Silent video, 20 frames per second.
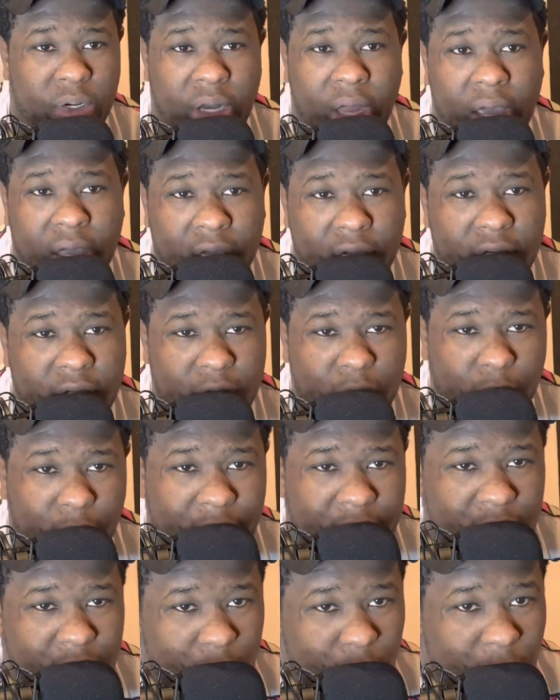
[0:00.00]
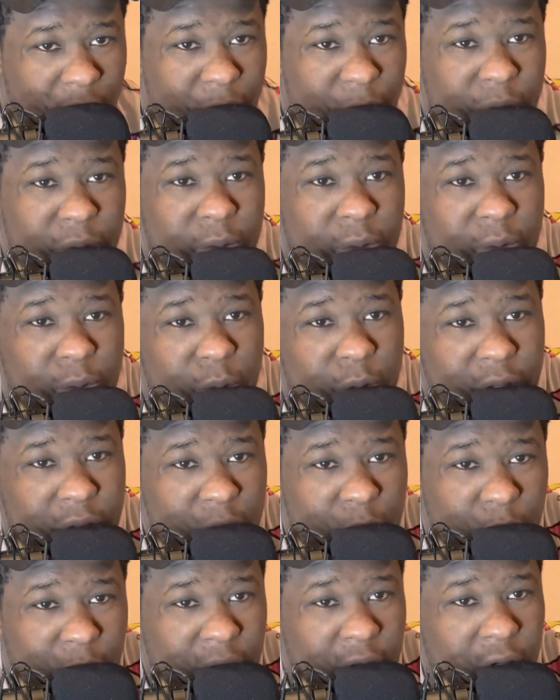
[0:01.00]
not going to trade you where
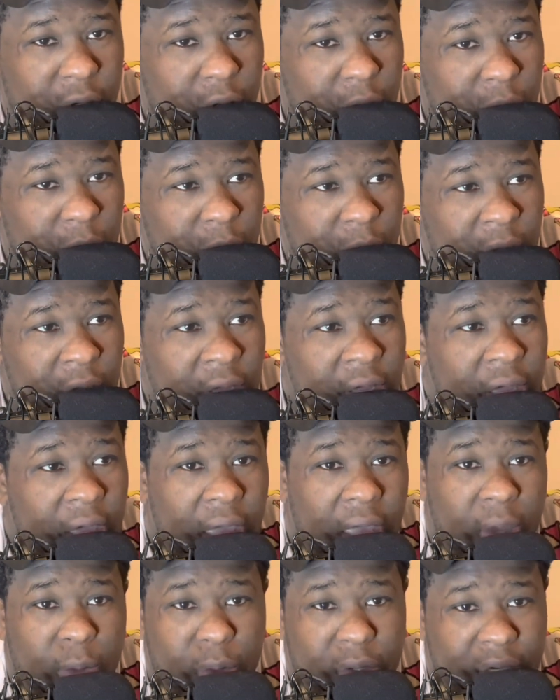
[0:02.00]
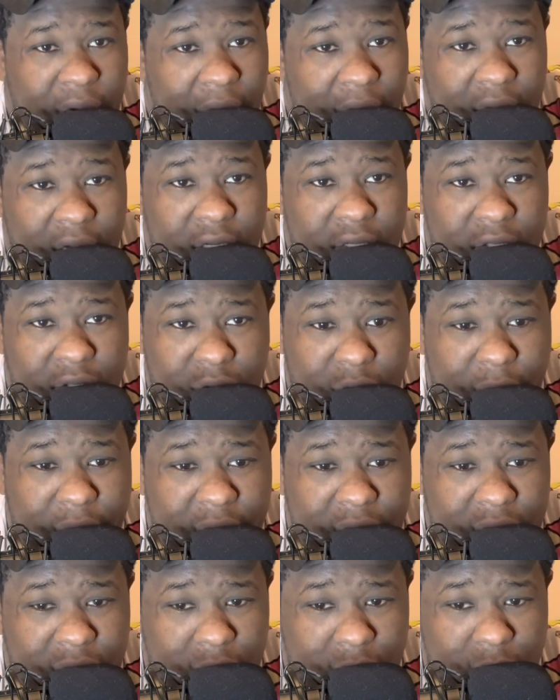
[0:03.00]
you want to go, and we're not going to
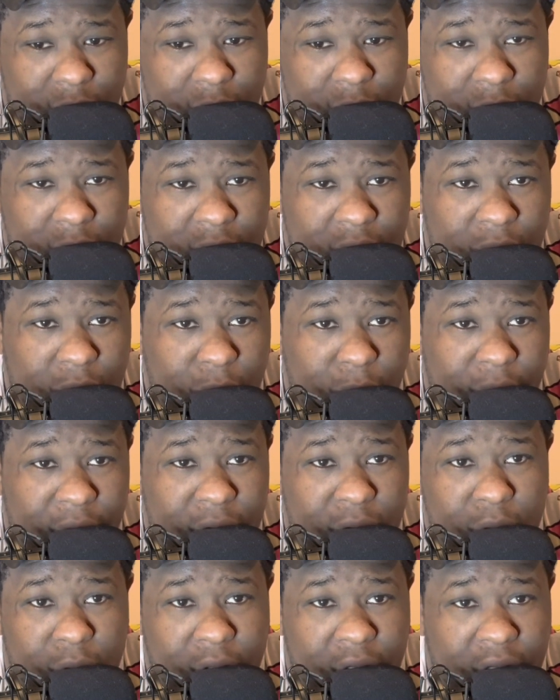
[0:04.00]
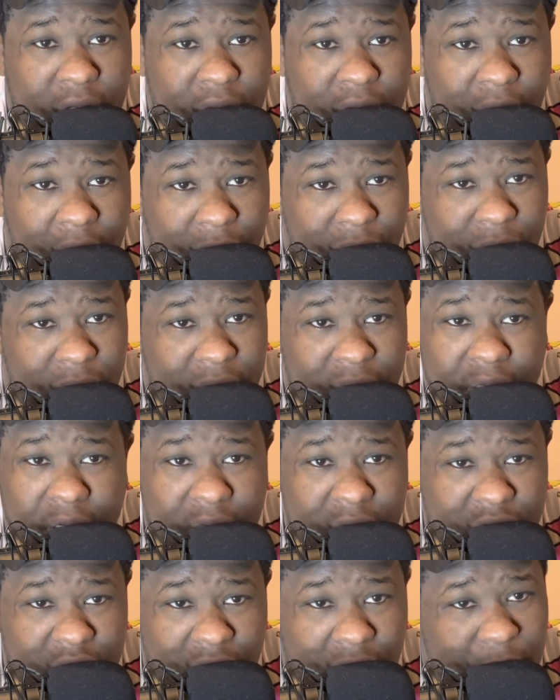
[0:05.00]
trade you to where you can definitely
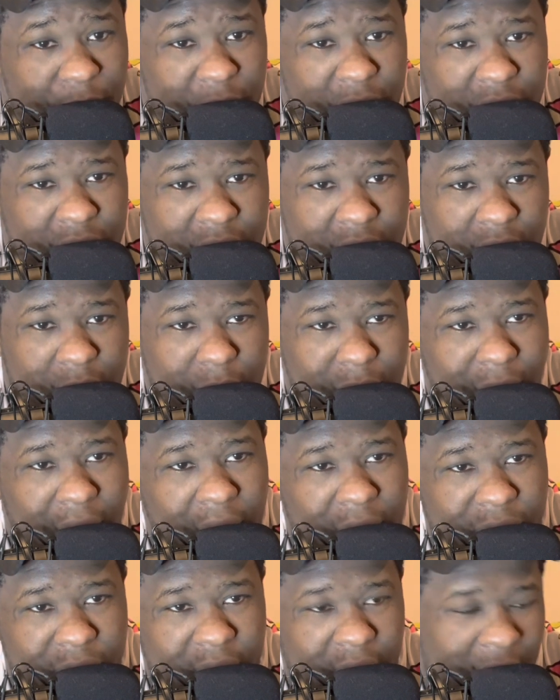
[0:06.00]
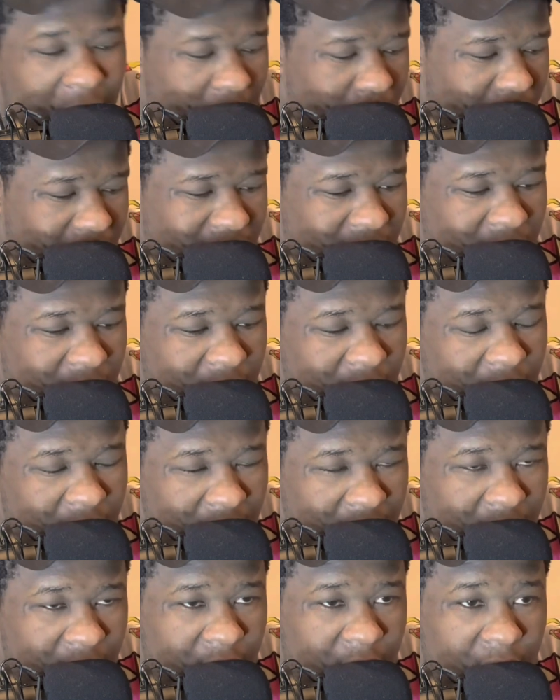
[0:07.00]
get a championship. Not going to happen.
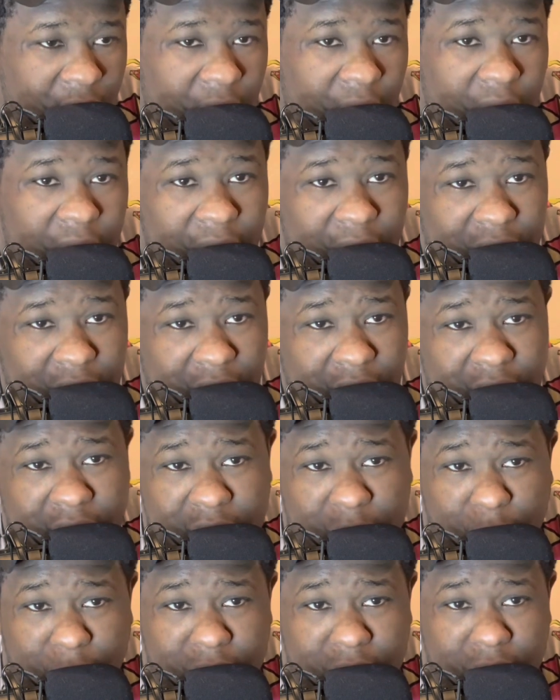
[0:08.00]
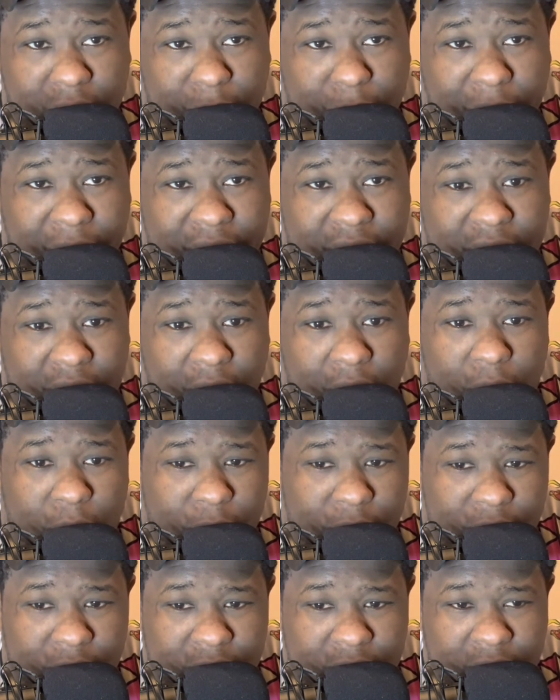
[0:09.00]
And I think that's what took place. The
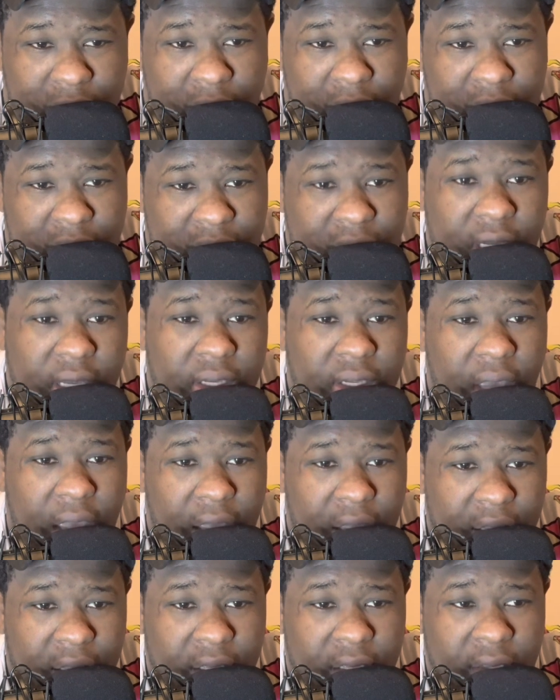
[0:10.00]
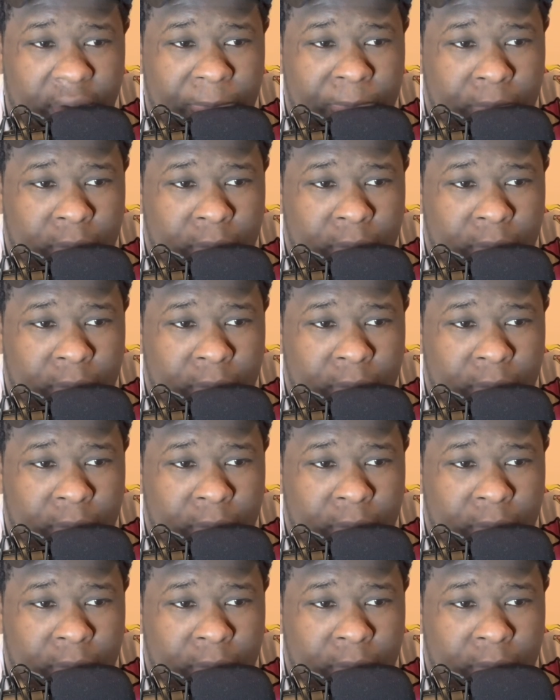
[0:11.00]
owners say, hey,